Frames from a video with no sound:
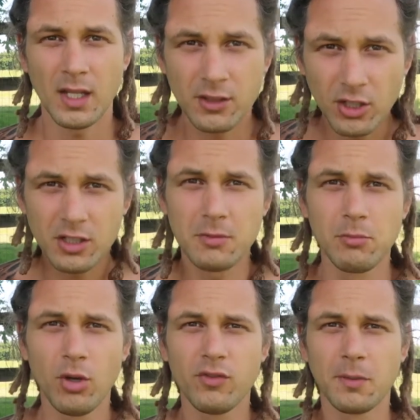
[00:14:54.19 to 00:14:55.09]
Until you
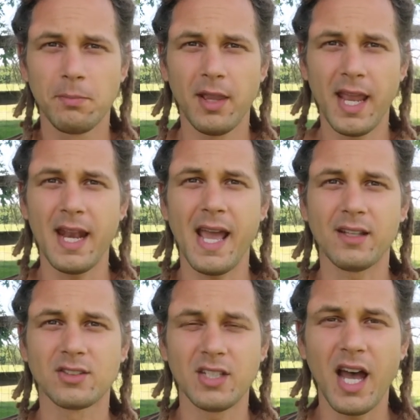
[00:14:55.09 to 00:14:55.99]
move the plant
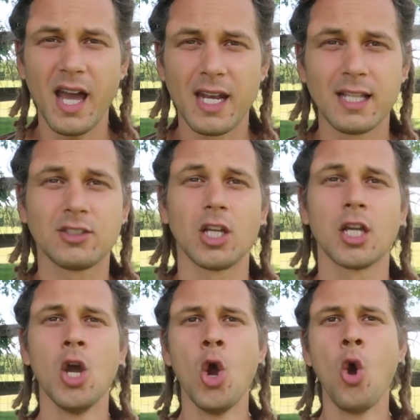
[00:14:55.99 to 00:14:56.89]
outside and it's
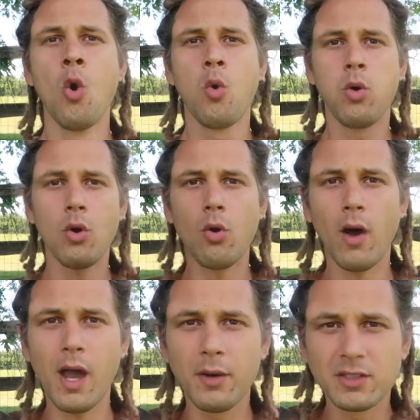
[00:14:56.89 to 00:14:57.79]
like, whoo,
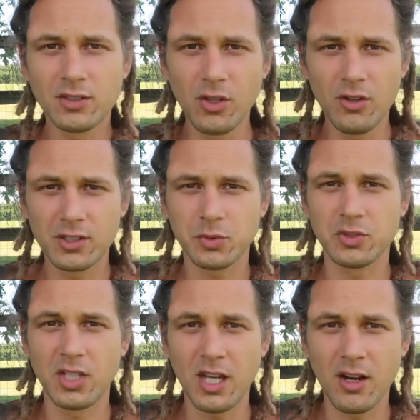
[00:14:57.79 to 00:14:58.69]
I always knew this
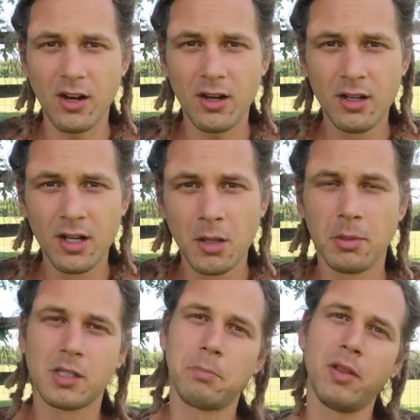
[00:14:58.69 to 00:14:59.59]
was here.
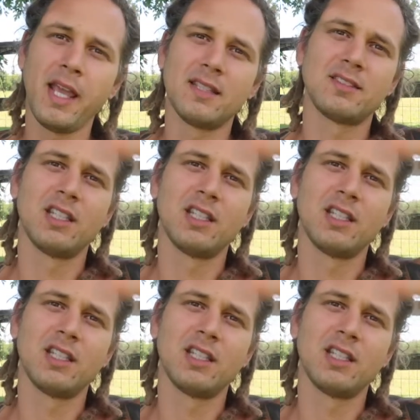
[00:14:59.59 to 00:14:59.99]
But the plant